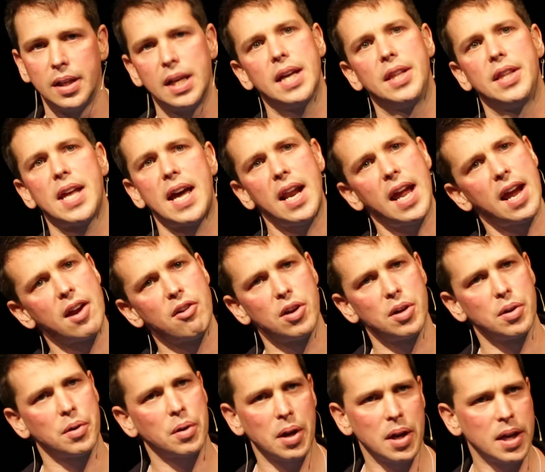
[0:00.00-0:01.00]
And that
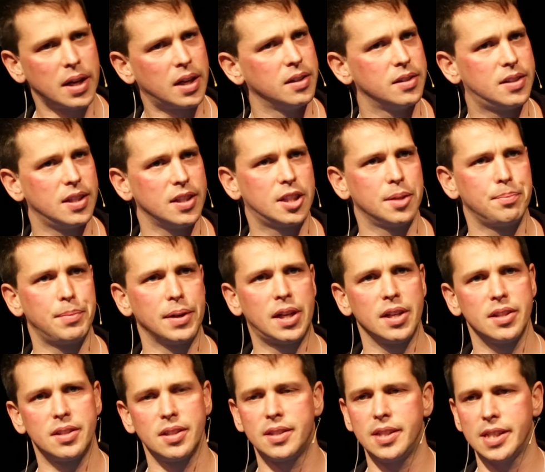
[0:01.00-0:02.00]
error consisted
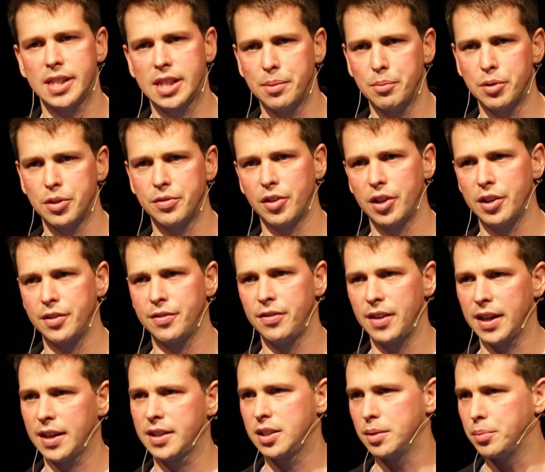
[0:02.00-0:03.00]
because the system was very
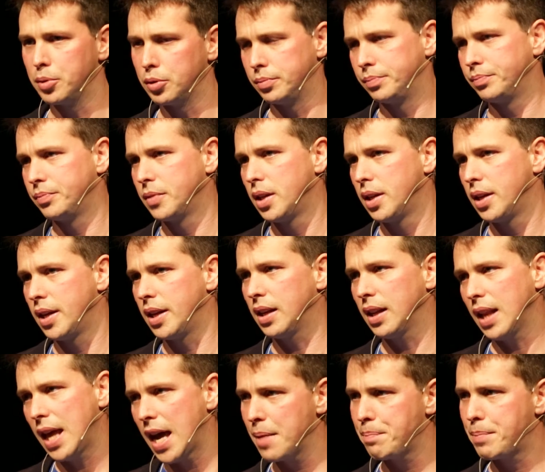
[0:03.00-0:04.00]
flexible. It
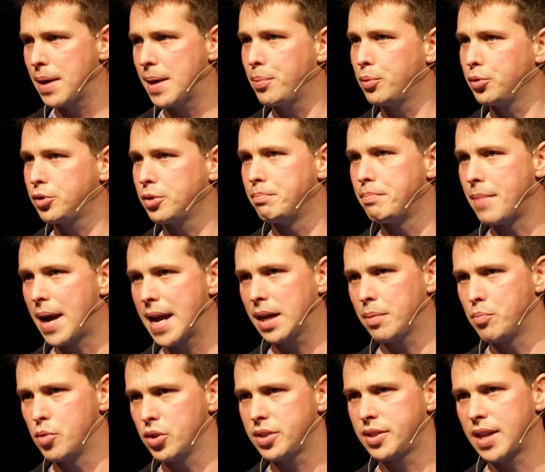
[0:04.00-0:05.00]
allowed people to
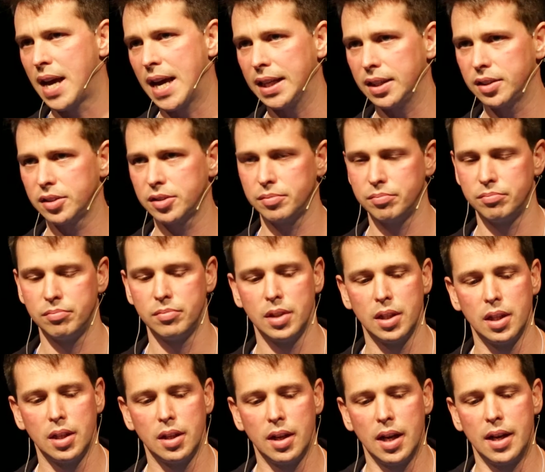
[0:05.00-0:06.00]
make mistakes.
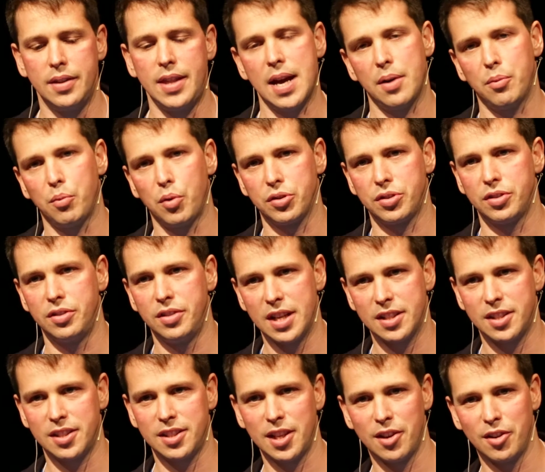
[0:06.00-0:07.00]
And that wasn't
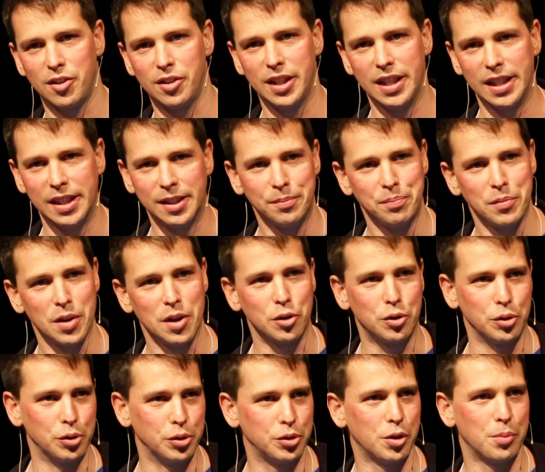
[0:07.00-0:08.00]
necessarily
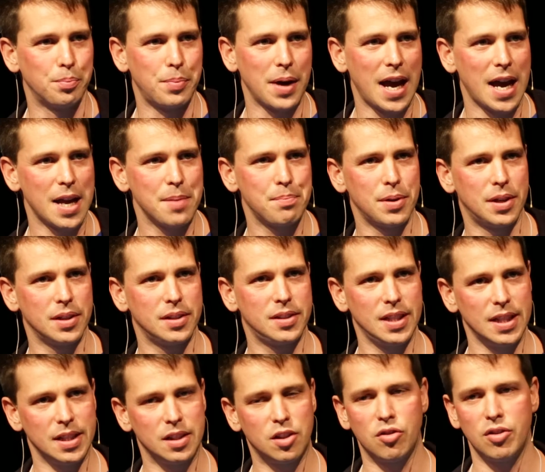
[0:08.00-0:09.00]
good or bad, but it
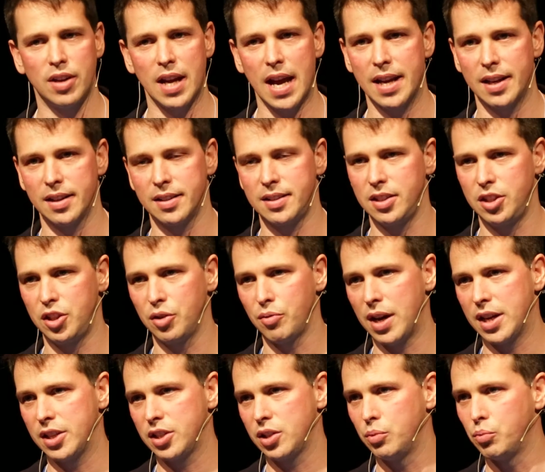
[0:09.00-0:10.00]
did create a
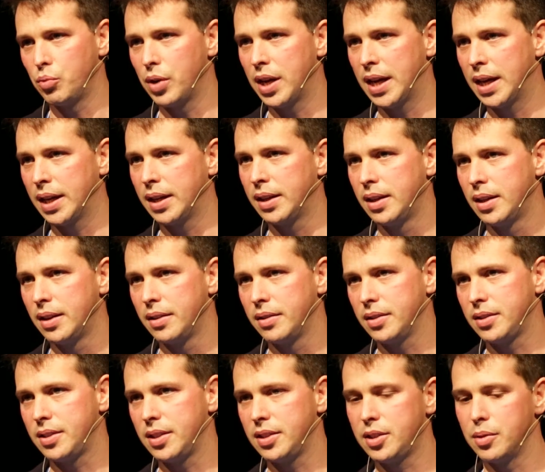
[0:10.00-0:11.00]
situation where
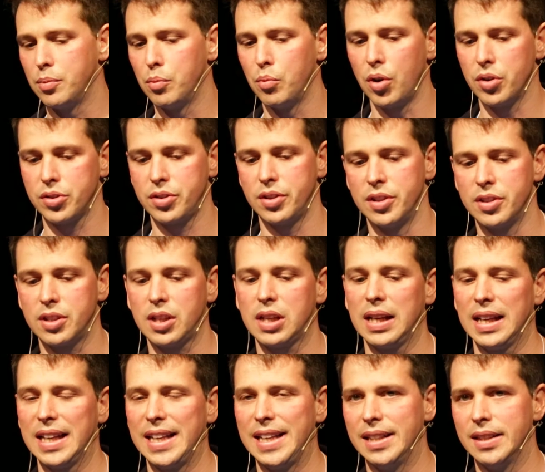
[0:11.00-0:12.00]
the system wasn't as
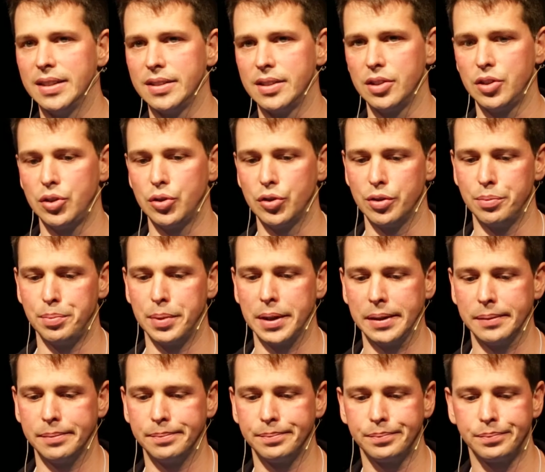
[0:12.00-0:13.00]
clean as it should have
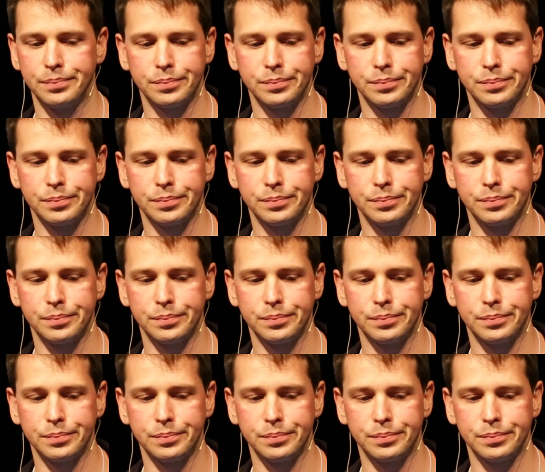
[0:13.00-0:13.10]
been.